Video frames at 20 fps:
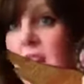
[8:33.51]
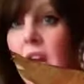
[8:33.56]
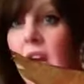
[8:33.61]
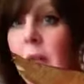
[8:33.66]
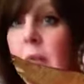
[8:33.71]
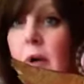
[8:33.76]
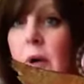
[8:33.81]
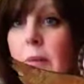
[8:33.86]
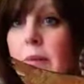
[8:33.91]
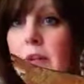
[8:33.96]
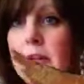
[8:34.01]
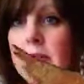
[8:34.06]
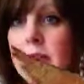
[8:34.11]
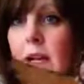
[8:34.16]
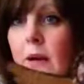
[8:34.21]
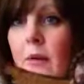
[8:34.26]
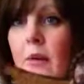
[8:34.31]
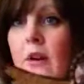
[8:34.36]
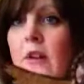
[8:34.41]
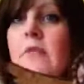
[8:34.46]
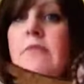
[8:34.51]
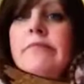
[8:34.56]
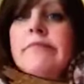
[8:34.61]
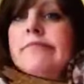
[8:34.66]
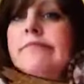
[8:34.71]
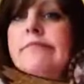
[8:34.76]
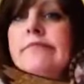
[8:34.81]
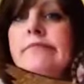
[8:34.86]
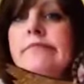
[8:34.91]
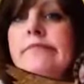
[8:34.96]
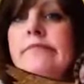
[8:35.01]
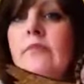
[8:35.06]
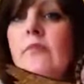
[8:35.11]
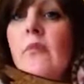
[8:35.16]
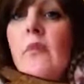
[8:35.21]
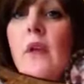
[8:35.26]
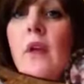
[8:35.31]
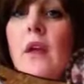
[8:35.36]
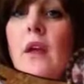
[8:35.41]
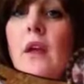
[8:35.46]
I put a pink flower on.
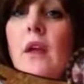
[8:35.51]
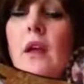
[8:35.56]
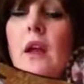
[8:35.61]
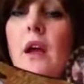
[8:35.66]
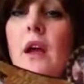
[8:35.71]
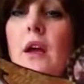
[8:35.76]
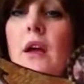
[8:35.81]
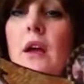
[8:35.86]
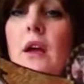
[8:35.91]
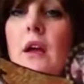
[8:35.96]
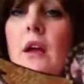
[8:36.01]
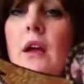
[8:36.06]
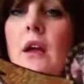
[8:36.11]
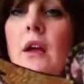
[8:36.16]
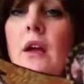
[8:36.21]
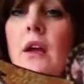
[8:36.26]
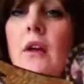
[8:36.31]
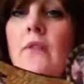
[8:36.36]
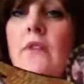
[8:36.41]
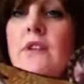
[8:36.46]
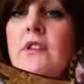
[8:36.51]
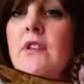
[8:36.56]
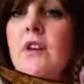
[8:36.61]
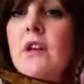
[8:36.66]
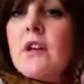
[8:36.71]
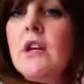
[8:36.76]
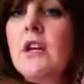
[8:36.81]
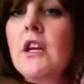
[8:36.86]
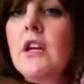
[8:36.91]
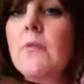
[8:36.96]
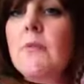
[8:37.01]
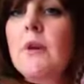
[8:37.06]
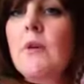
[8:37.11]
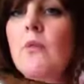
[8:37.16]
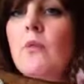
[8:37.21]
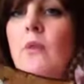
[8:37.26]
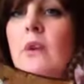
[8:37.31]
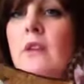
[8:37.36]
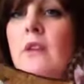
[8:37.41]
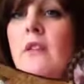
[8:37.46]
If it's not in
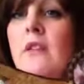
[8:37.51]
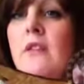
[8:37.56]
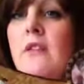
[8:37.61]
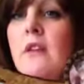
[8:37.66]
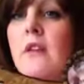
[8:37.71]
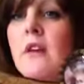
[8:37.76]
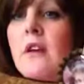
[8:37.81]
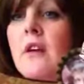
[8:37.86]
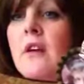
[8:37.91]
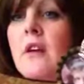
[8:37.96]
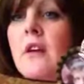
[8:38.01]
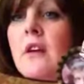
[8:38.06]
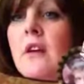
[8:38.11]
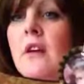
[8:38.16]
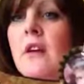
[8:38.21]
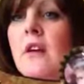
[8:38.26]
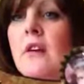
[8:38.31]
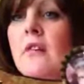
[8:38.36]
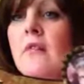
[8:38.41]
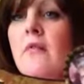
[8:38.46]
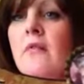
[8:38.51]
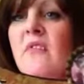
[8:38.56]
keeping with the